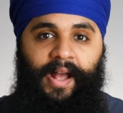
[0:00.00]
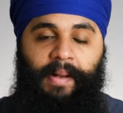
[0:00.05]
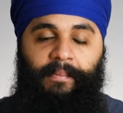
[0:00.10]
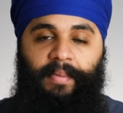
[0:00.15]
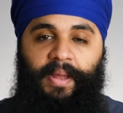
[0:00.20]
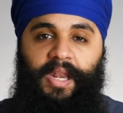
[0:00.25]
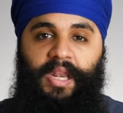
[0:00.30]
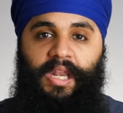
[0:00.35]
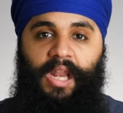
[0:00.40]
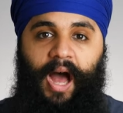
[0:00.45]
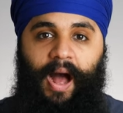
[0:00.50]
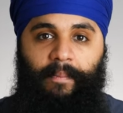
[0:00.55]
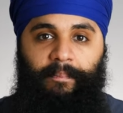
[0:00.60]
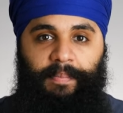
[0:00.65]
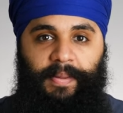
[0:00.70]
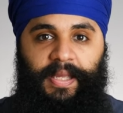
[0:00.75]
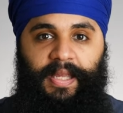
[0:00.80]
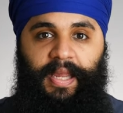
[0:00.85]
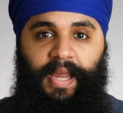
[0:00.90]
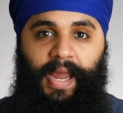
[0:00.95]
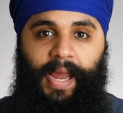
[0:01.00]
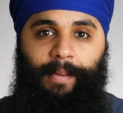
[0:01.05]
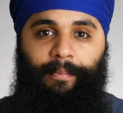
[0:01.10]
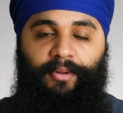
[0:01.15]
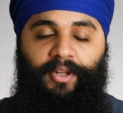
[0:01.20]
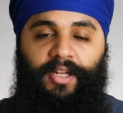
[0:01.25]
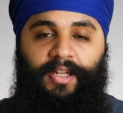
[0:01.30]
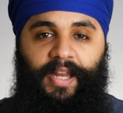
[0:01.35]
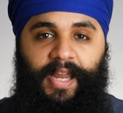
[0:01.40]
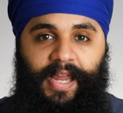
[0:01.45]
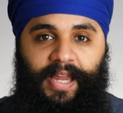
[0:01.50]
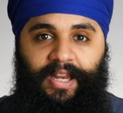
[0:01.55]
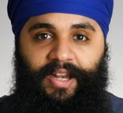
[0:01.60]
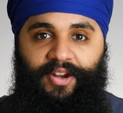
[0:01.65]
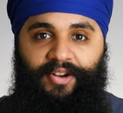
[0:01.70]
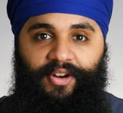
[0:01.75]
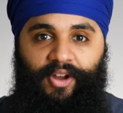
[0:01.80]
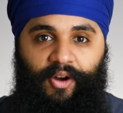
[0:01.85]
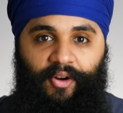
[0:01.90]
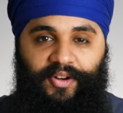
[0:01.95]
But not being able to take
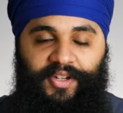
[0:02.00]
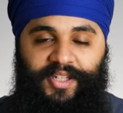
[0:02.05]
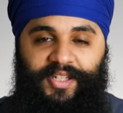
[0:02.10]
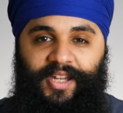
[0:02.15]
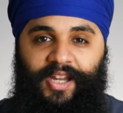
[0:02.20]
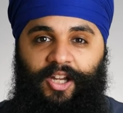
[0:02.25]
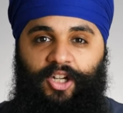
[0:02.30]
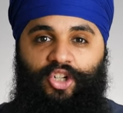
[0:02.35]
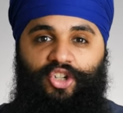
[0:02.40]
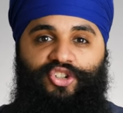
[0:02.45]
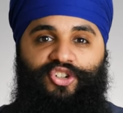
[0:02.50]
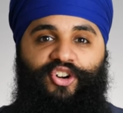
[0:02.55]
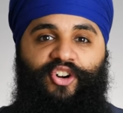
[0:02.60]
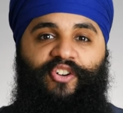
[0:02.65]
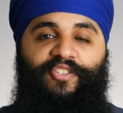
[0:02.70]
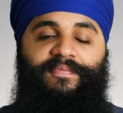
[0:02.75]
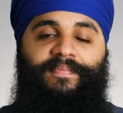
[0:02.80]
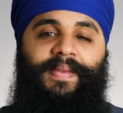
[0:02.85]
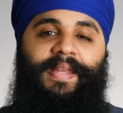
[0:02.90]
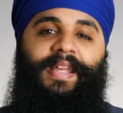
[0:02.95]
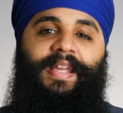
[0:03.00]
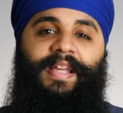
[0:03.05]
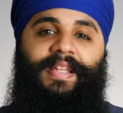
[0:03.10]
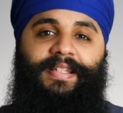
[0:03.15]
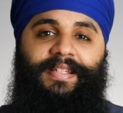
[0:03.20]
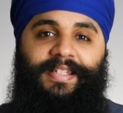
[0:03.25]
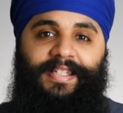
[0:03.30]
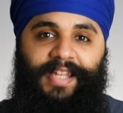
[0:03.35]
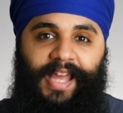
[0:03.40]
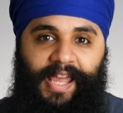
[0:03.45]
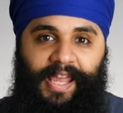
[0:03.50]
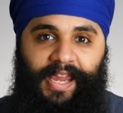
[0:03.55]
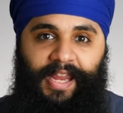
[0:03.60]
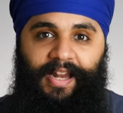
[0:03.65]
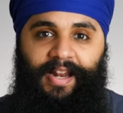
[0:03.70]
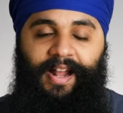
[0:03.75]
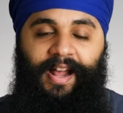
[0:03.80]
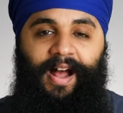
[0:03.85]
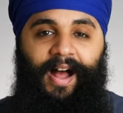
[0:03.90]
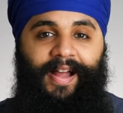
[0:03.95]
notes drove me
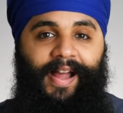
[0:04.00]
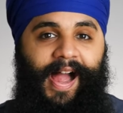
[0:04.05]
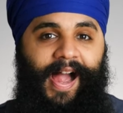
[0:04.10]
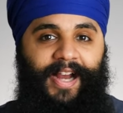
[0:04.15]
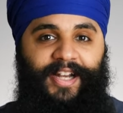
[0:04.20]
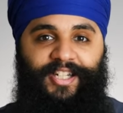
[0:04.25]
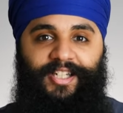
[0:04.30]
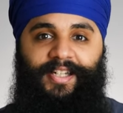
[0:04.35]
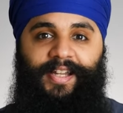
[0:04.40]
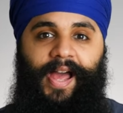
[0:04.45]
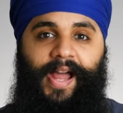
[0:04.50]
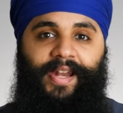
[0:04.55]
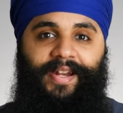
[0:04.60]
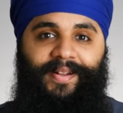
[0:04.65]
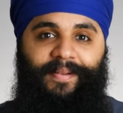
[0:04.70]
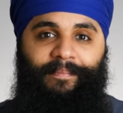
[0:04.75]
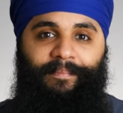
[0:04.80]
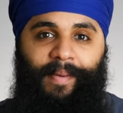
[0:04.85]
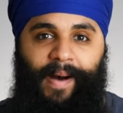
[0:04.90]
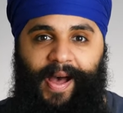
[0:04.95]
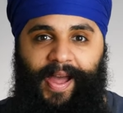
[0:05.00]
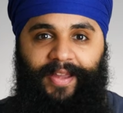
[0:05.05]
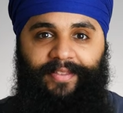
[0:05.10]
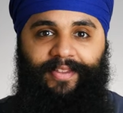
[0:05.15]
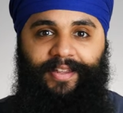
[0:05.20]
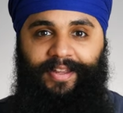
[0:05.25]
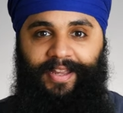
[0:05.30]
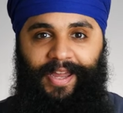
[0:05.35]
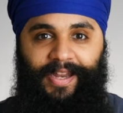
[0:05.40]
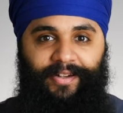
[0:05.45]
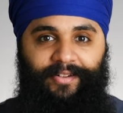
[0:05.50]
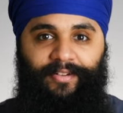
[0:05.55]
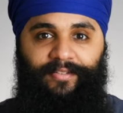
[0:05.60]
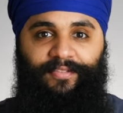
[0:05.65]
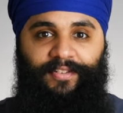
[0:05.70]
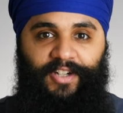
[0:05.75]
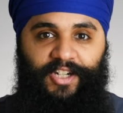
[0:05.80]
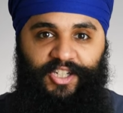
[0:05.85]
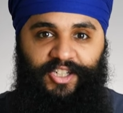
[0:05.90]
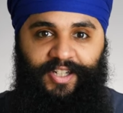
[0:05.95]
insane. I actually ended up buying the Kindle
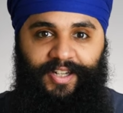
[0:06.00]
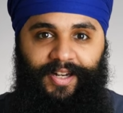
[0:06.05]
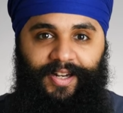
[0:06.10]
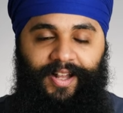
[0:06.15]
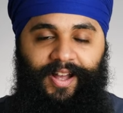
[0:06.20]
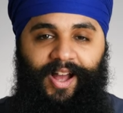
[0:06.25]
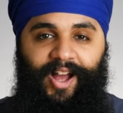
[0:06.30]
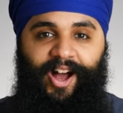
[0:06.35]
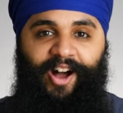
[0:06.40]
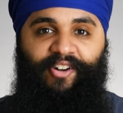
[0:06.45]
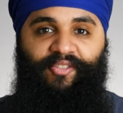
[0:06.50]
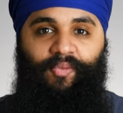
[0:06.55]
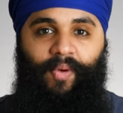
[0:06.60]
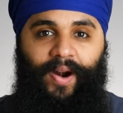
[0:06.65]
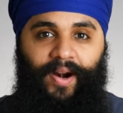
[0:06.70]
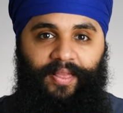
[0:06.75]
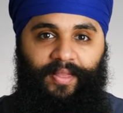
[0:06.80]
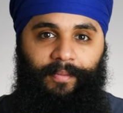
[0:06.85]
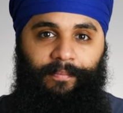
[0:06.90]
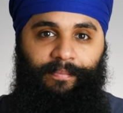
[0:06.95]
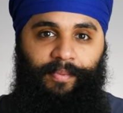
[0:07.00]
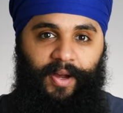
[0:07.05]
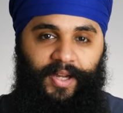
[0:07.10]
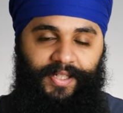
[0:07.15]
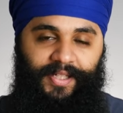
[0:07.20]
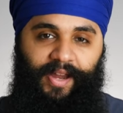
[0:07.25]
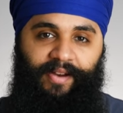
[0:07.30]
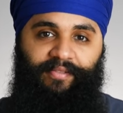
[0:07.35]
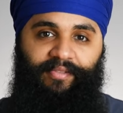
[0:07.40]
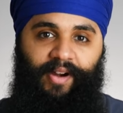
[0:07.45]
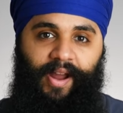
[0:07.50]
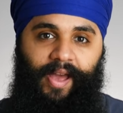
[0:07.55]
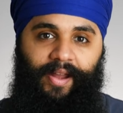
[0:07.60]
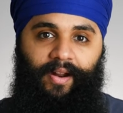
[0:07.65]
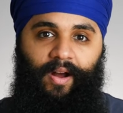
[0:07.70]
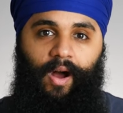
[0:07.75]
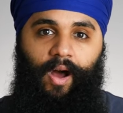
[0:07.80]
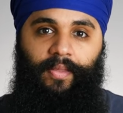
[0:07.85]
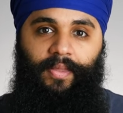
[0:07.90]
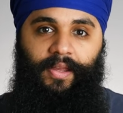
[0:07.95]
version of one of the books I read
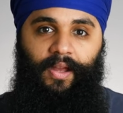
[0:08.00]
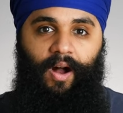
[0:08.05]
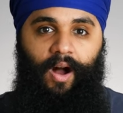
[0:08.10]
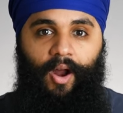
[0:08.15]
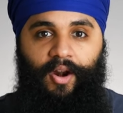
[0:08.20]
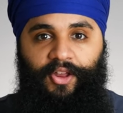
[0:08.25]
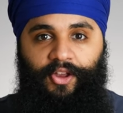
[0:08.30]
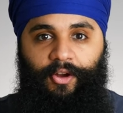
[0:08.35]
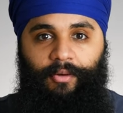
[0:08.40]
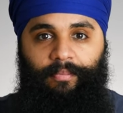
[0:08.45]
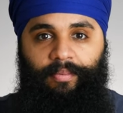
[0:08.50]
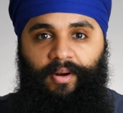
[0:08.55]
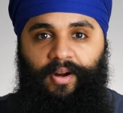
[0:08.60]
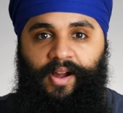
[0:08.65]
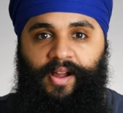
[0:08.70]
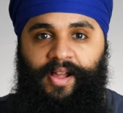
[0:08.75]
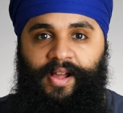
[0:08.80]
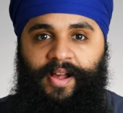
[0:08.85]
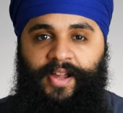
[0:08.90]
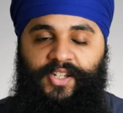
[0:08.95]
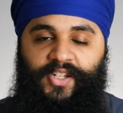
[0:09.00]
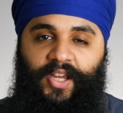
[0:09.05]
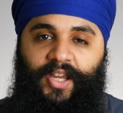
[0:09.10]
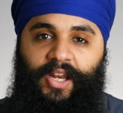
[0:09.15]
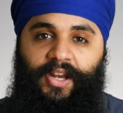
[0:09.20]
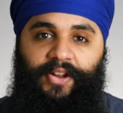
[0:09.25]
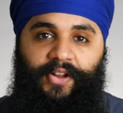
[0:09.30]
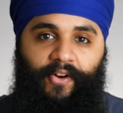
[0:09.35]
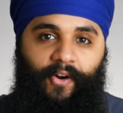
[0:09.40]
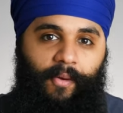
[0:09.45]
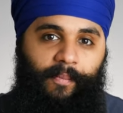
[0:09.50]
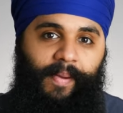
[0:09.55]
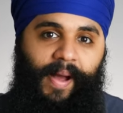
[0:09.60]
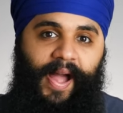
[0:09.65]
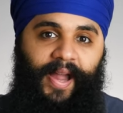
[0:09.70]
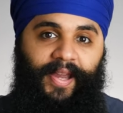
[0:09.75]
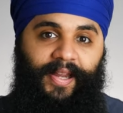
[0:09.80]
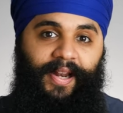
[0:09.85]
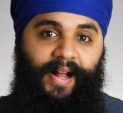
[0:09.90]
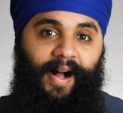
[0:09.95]
on the audiobook so I can go
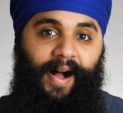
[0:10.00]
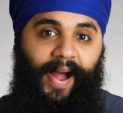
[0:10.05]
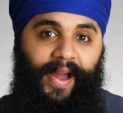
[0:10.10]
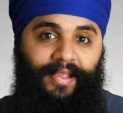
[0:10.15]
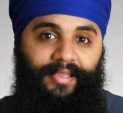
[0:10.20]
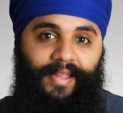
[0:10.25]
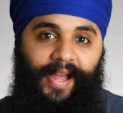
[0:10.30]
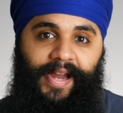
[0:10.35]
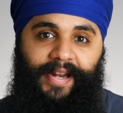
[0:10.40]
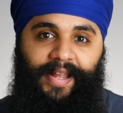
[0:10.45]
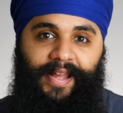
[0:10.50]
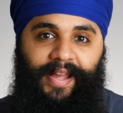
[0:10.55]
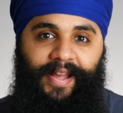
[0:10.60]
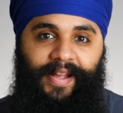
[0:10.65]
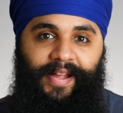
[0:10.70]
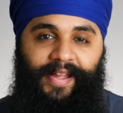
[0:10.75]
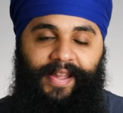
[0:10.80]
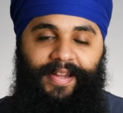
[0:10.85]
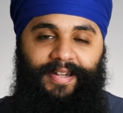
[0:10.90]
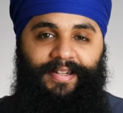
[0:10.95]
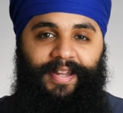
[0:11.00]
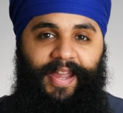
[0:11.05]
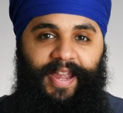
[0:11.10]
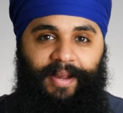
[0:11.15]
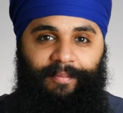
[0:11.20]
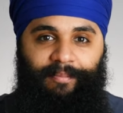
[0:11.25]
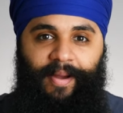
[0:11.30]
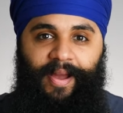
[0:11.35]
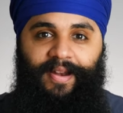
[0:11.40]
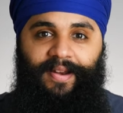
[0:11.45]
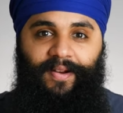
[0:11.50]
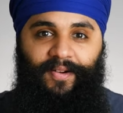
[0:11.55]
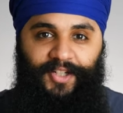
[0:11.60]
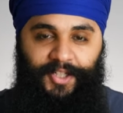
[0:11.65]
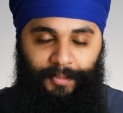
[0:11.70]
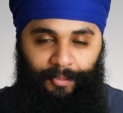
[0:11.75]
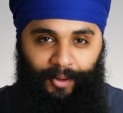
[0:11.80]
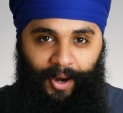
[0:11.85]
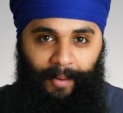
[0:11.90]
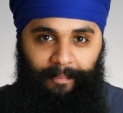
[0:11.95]
back and highlight it and take my notes
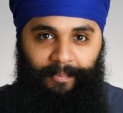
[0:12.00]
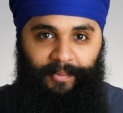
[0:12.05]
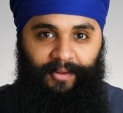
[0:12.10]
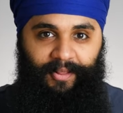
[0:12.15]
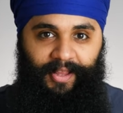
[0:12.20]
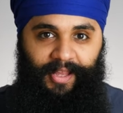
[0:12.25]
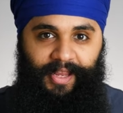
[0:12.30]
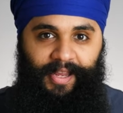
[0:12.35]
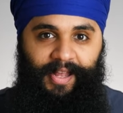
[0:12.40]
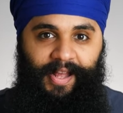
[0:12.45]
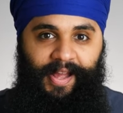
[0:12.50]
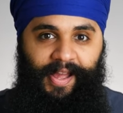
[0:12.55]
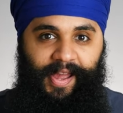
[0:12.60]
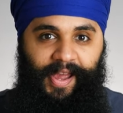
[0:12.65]
properly.